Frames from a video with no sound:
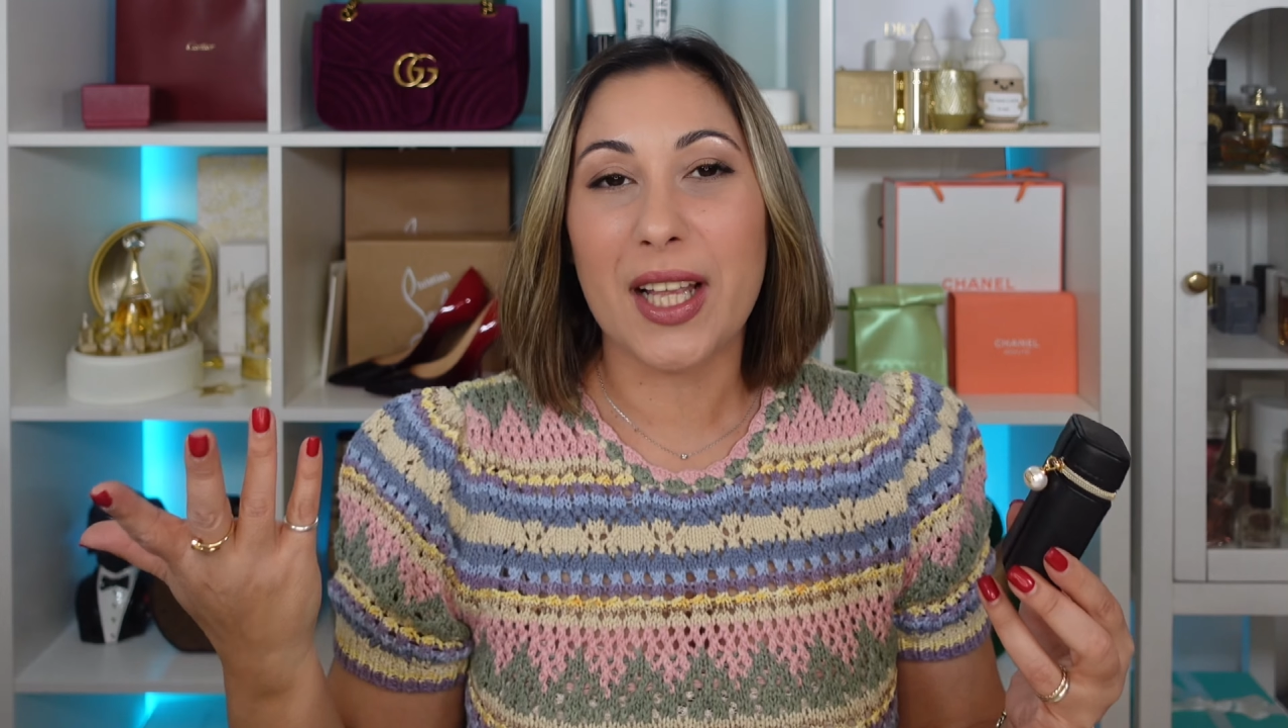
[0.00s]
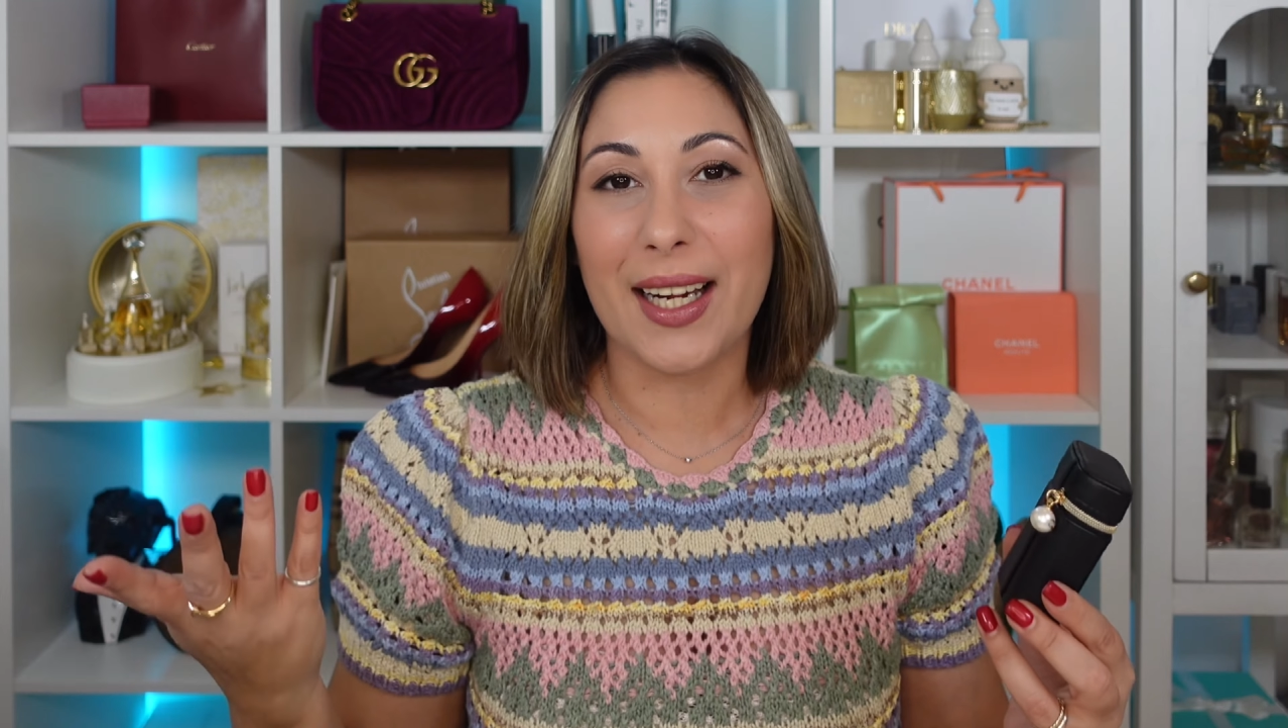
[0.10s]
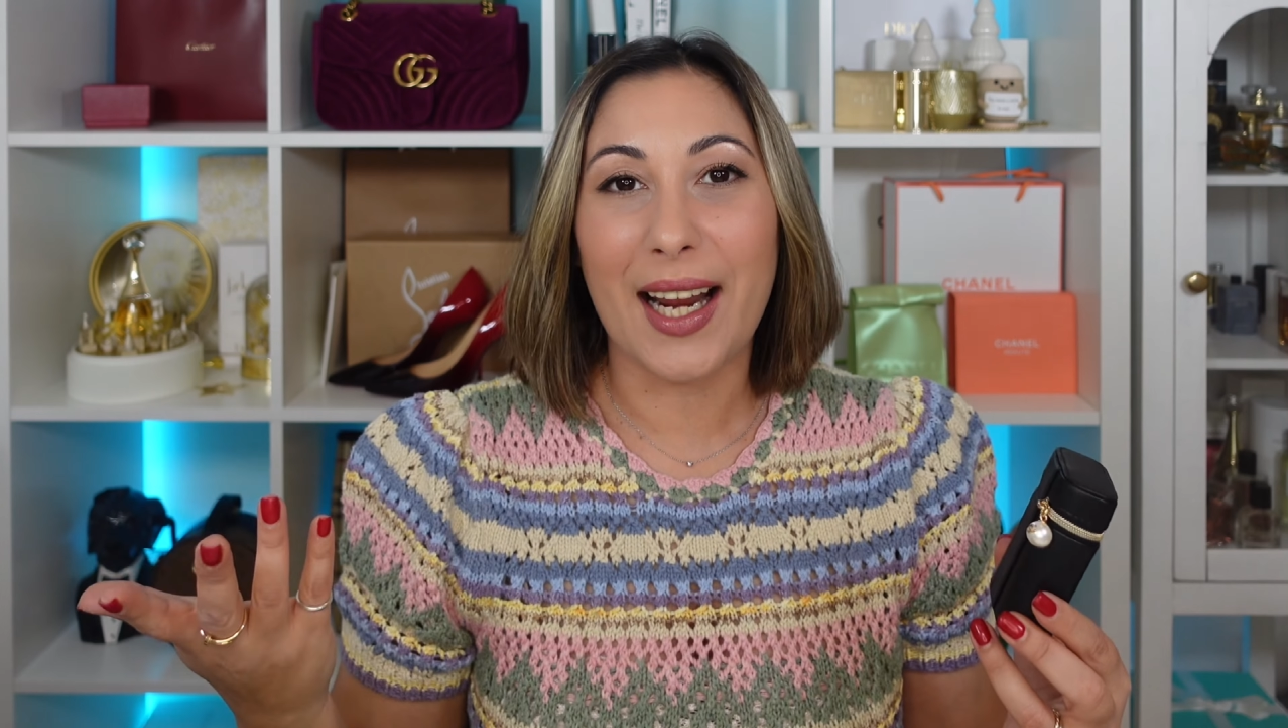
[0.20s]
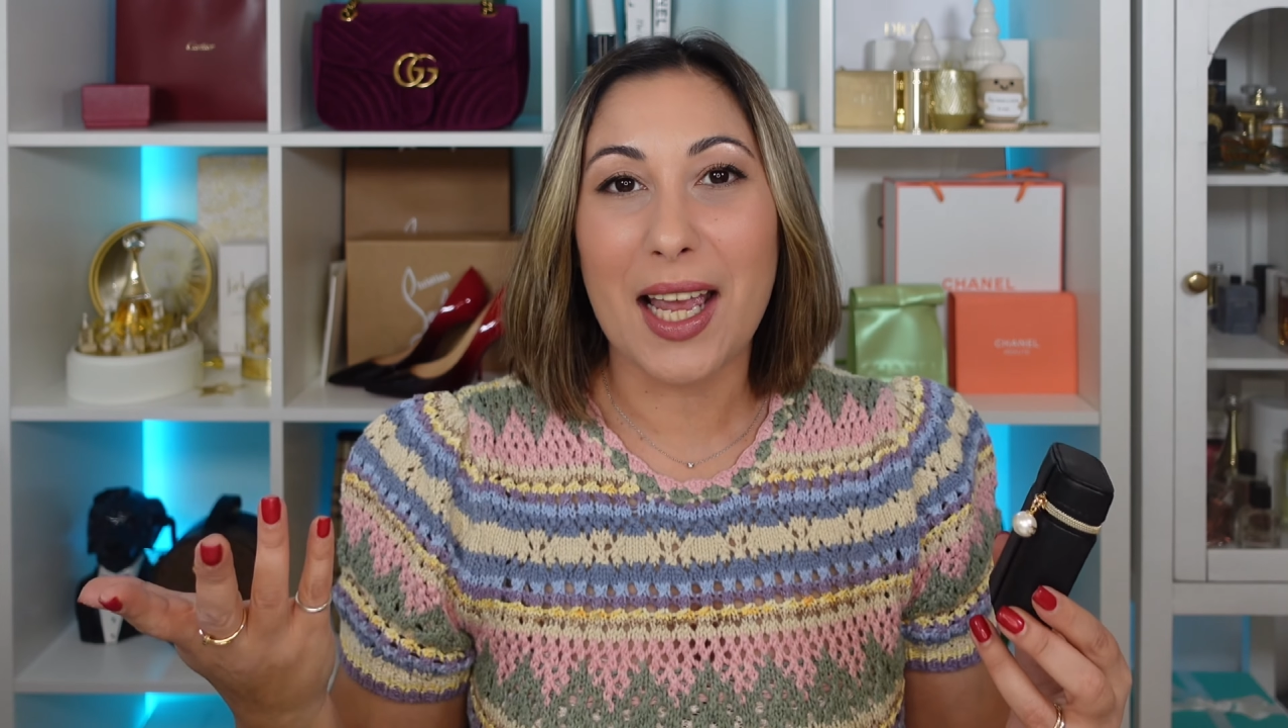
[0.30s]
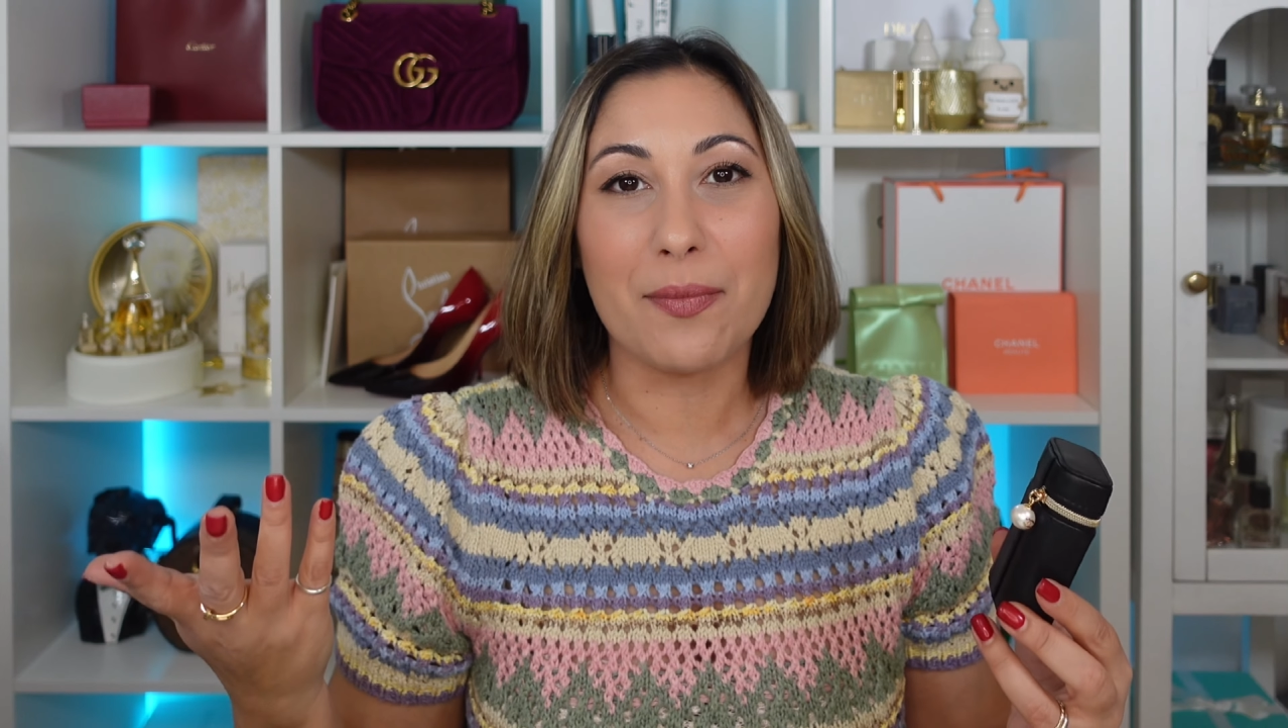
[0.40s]

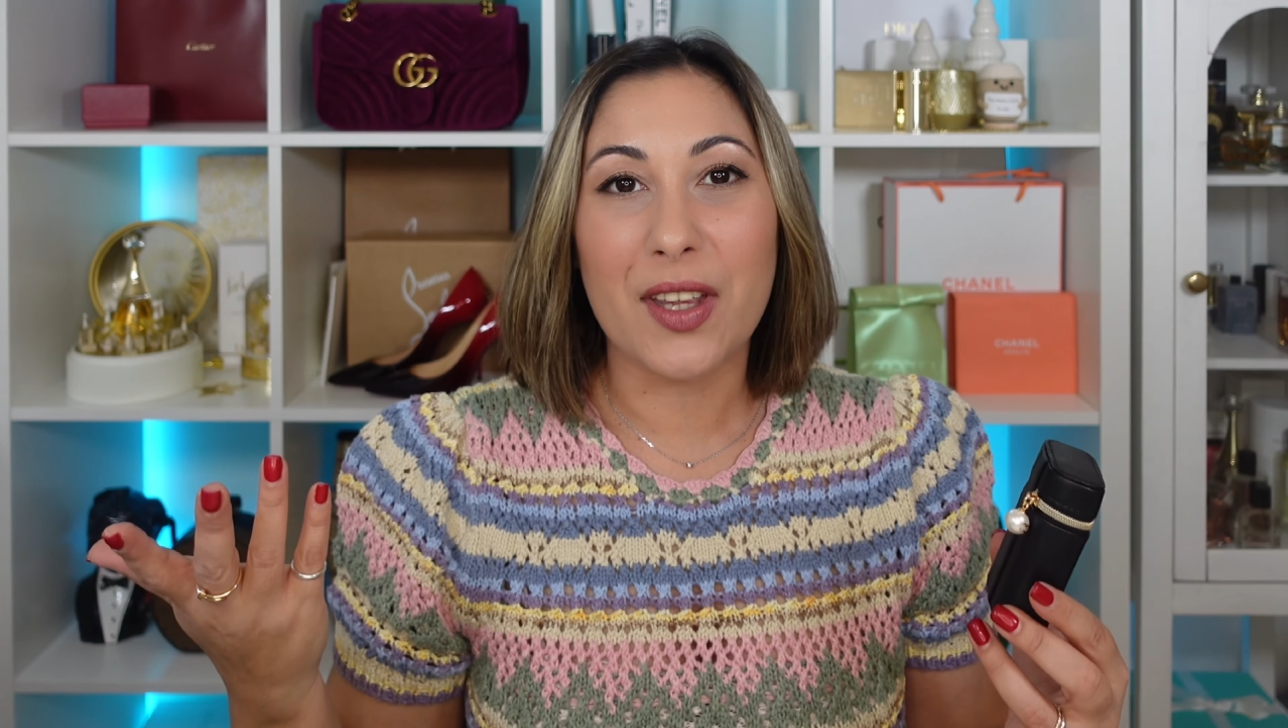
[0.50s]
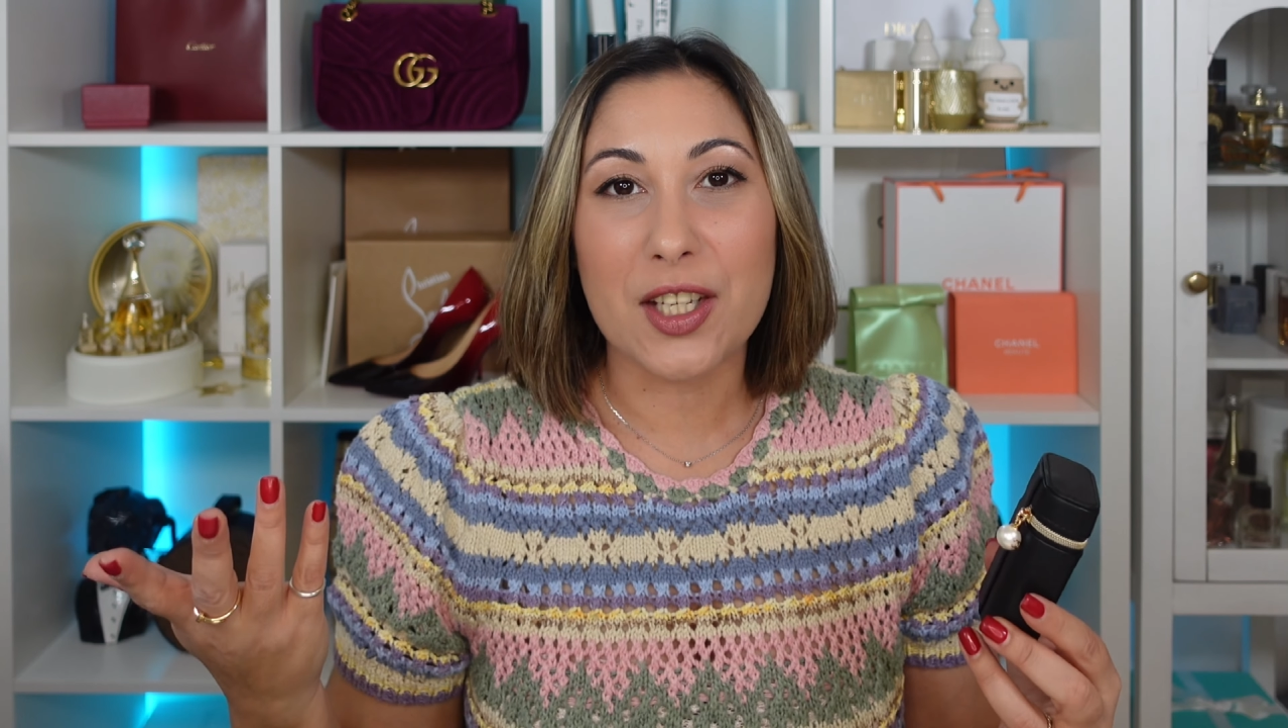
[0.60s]
they named